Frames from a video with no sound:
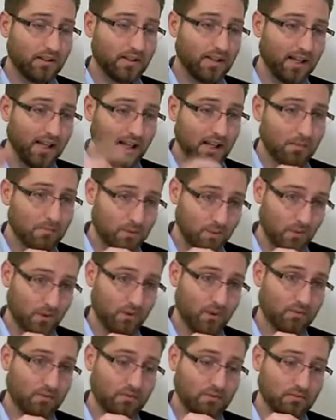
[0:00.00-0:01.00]

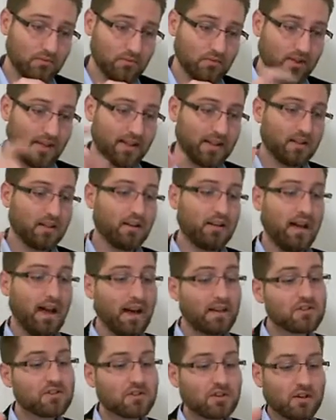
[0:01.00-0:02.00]
Hebrew, like
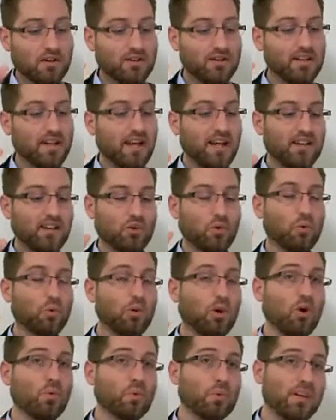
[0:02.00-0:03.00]
Esther and Daniel
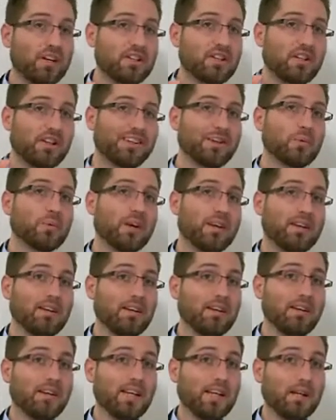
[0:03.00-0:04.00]
were originally
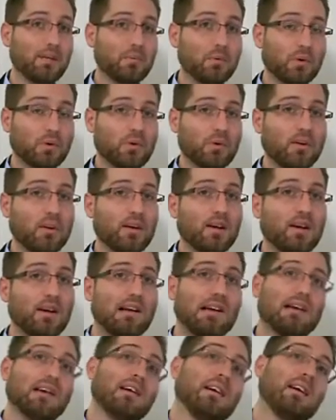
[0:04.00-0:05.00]
written in Hebrew.
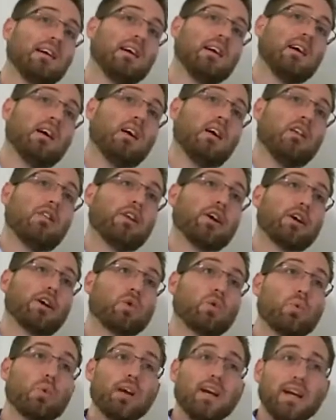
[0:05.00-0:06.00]
The
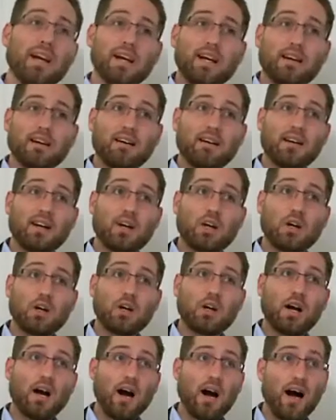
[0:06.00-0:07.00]
Greek
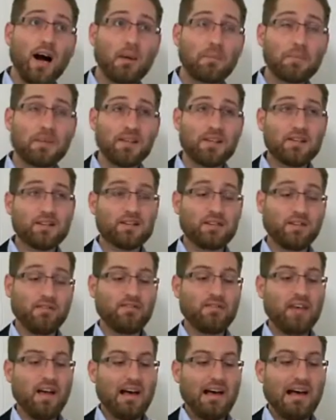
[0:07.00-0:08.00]
copies
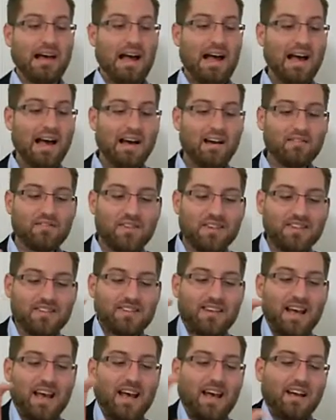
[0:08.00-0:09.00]
of that have
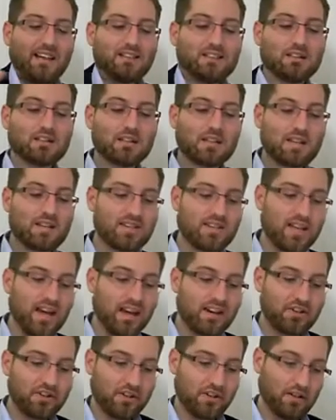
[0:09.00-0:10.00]
these extra
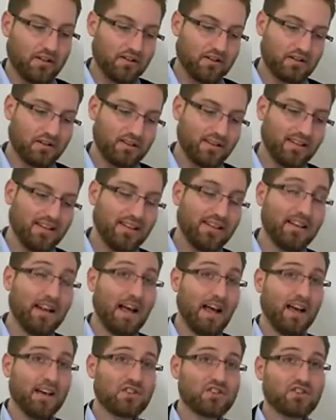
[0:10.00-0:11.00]
sections in
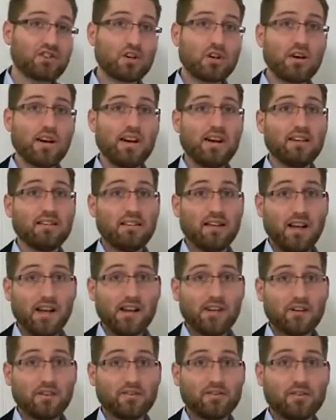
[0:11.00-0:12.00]
Esther and
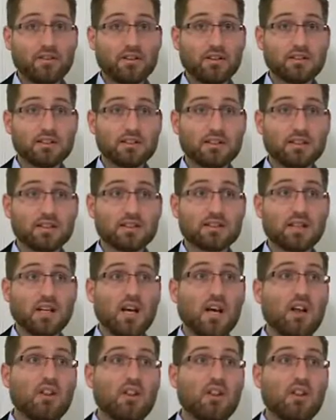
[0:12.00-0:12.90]
Daniel, for instance.